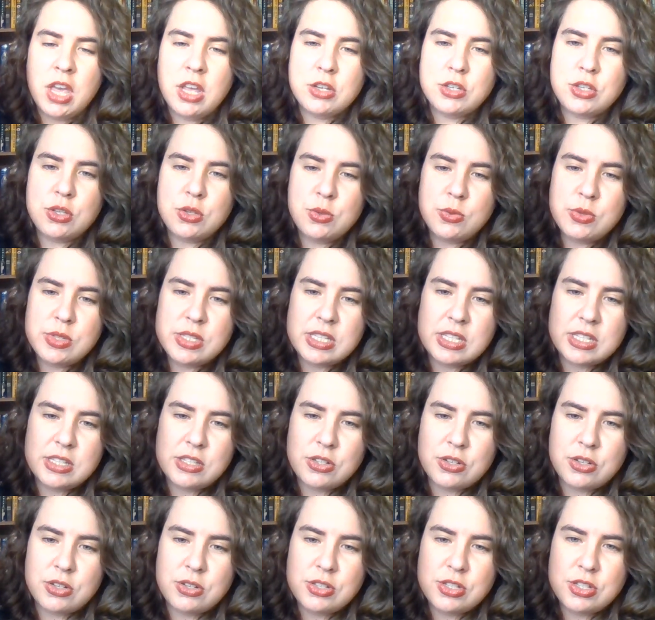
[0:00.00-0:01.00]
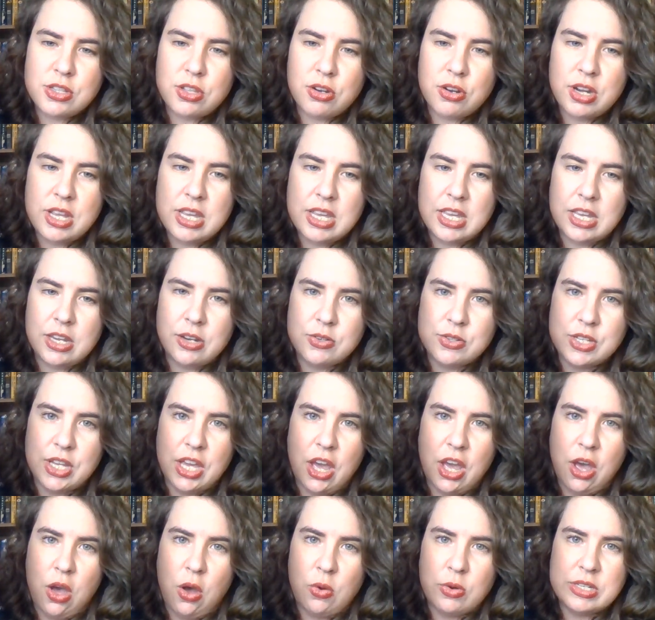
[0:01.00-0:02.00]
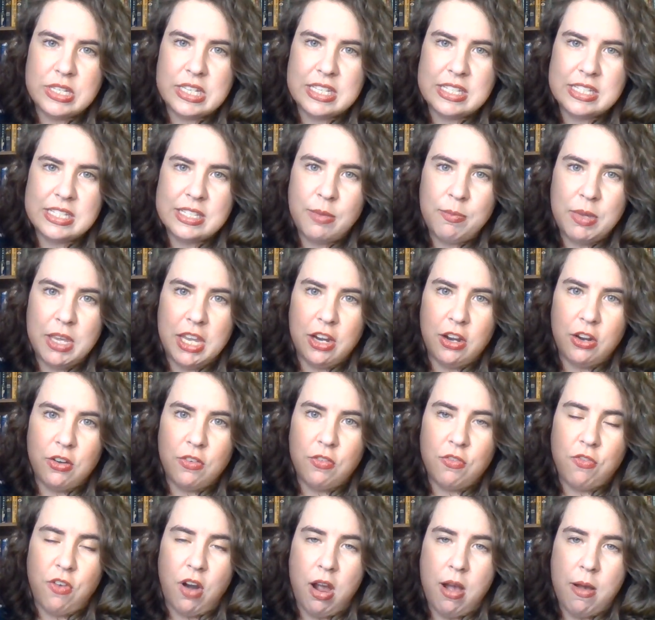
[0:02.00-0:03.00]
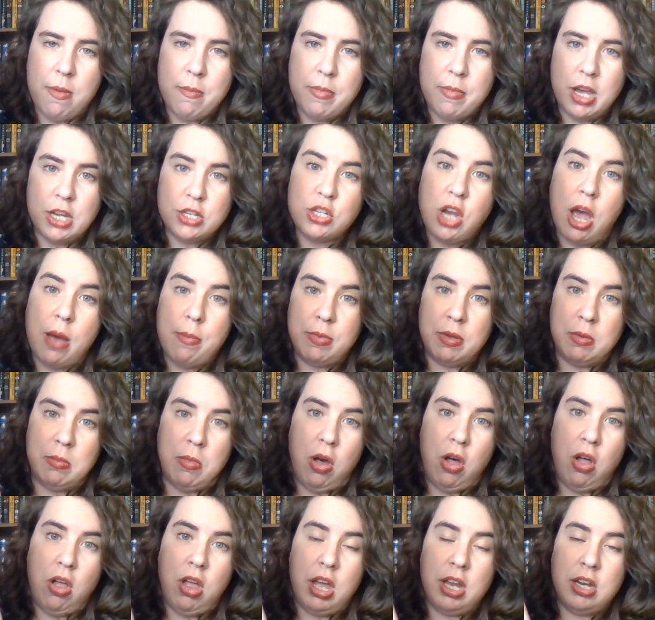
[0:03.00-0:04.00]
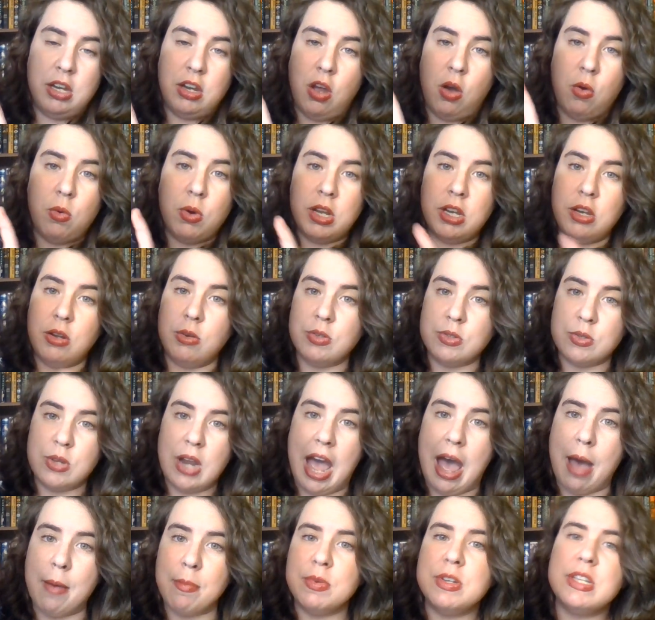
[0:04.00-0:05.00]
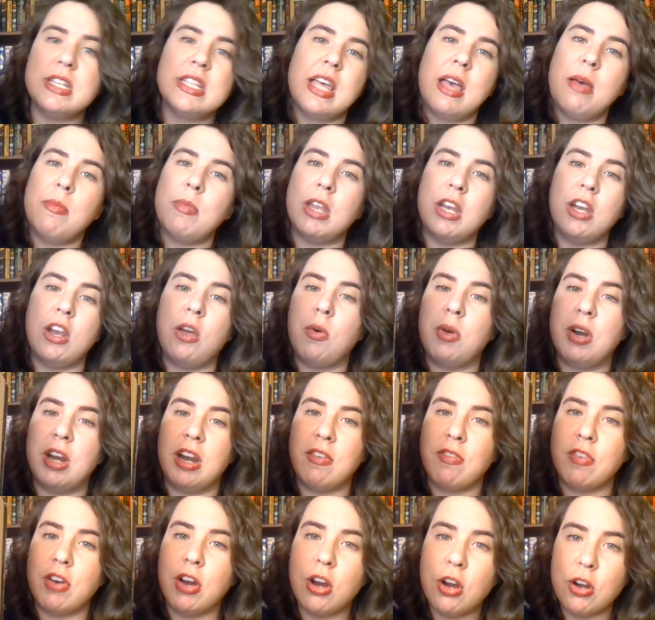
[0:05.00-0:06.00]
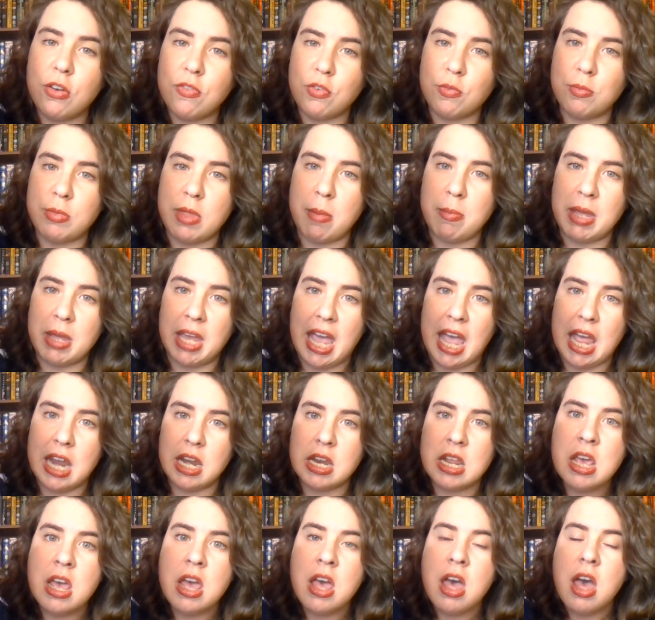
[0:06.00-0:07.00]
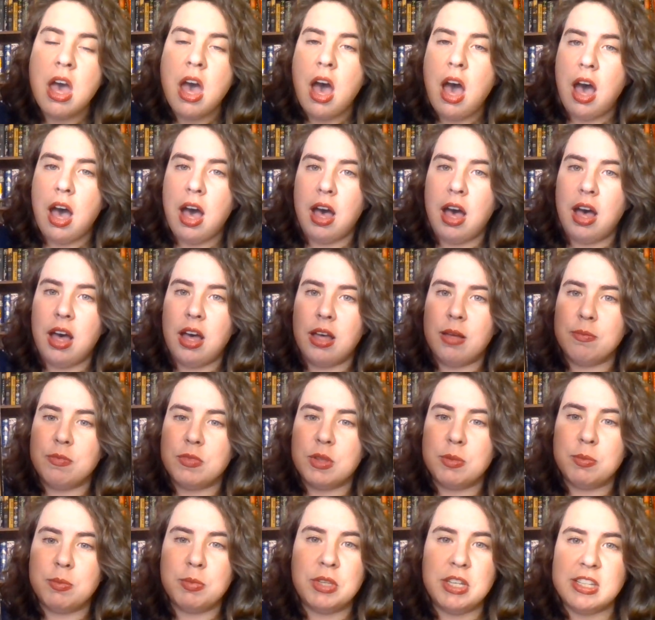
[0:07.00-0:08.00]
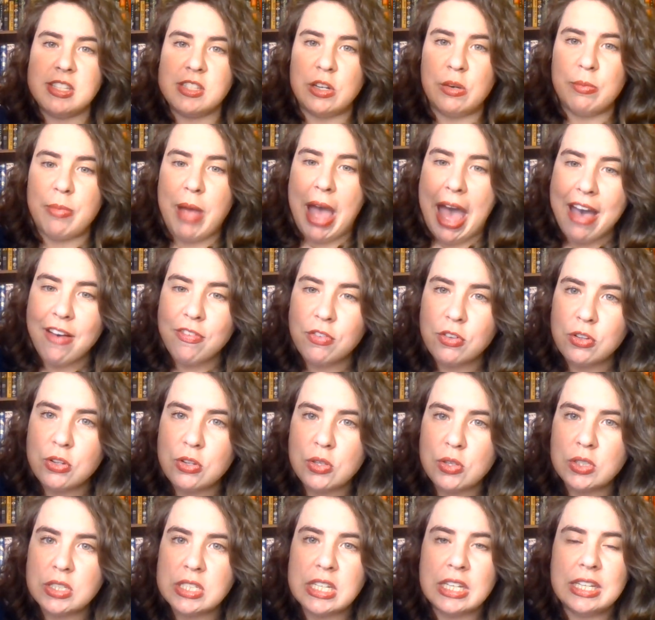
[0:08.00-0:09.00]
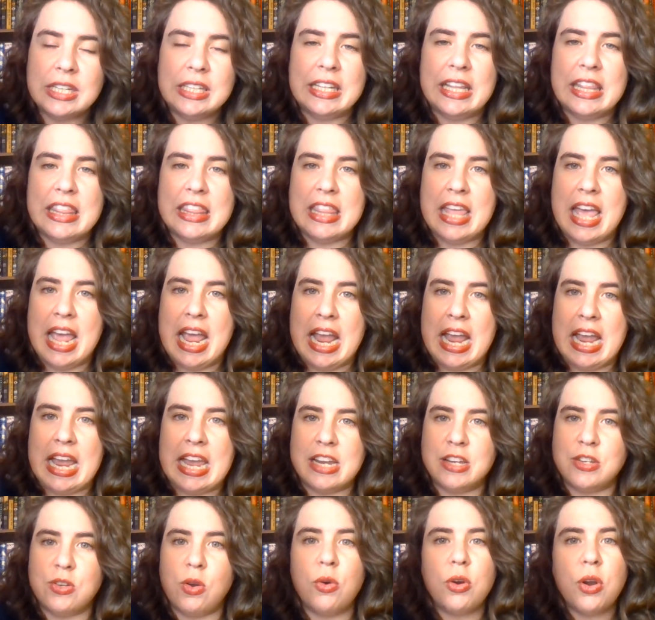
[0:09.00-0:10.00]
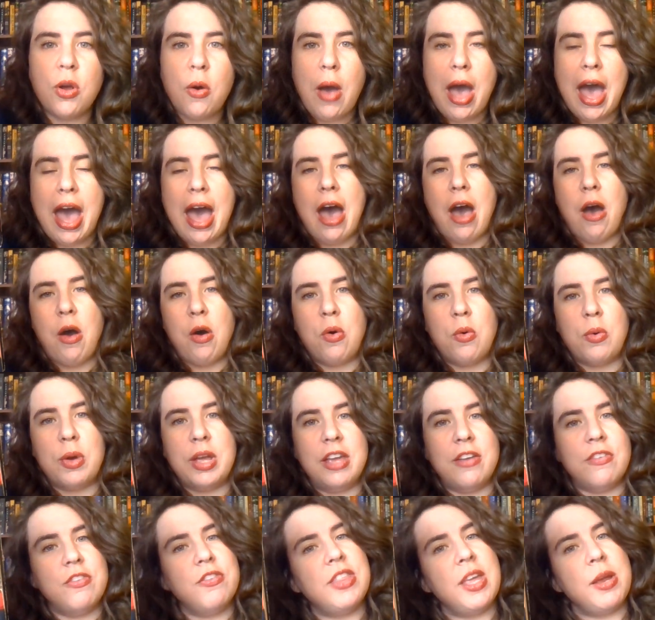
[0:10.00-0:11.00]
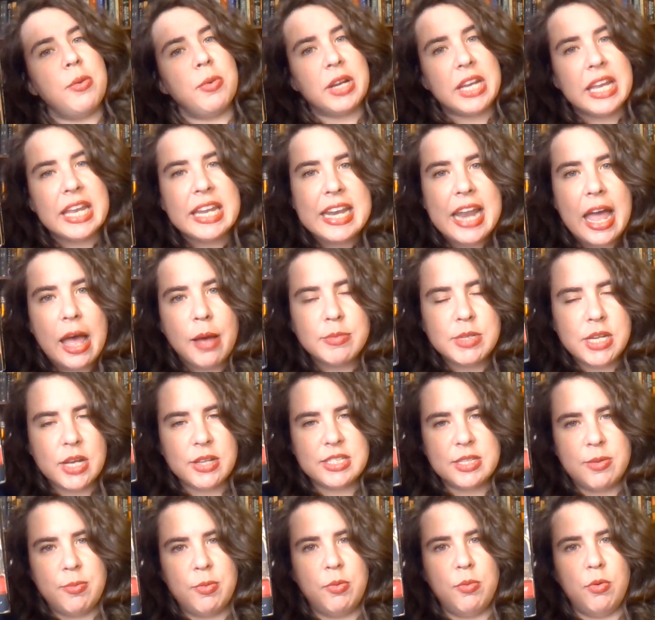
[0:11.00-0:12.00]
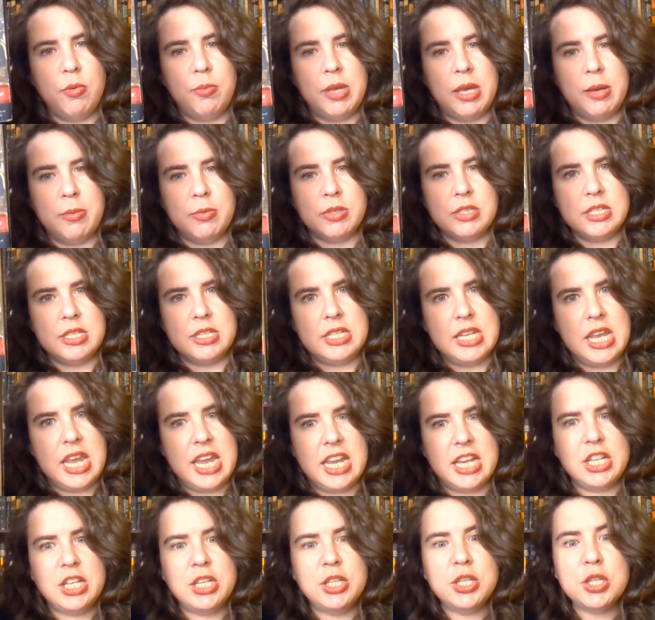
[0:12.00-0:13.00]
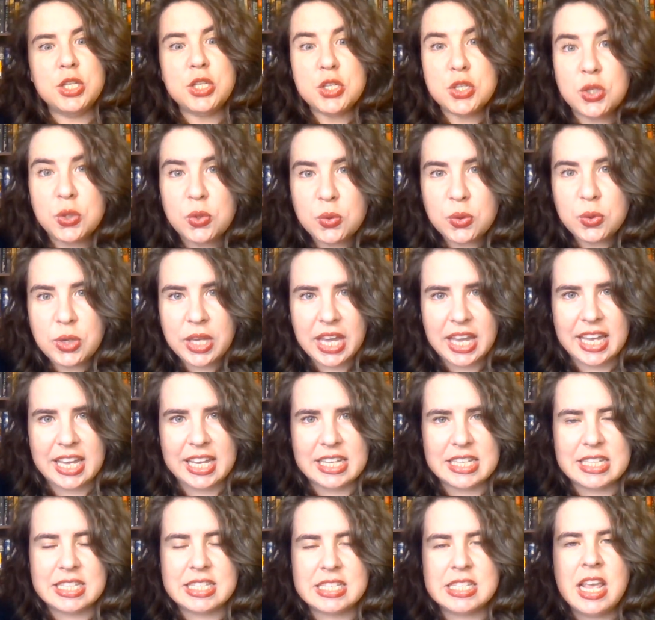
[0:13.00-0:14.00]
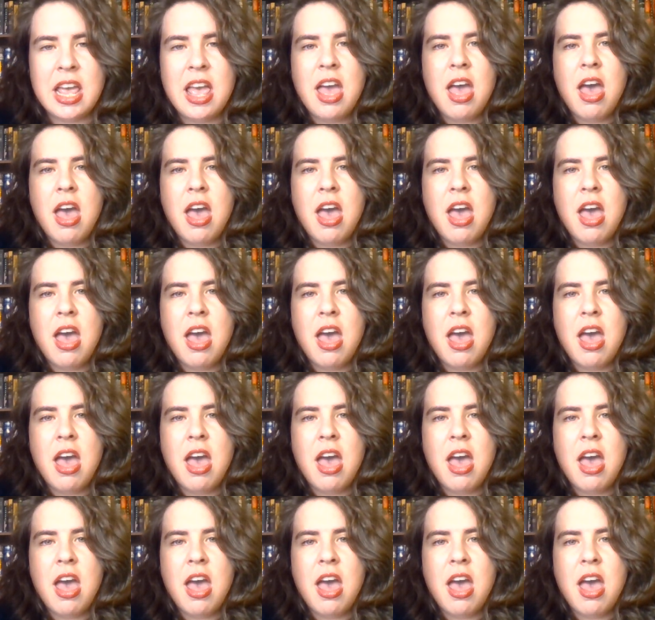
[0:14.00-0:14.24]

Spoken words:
two sisters 30 years ago disappeared from a shopping mall and no one knows what happened to them and no one ever heard from them again. The police are baffled. They don't know how, if they were kidnapped, how someone will be able to take two kids.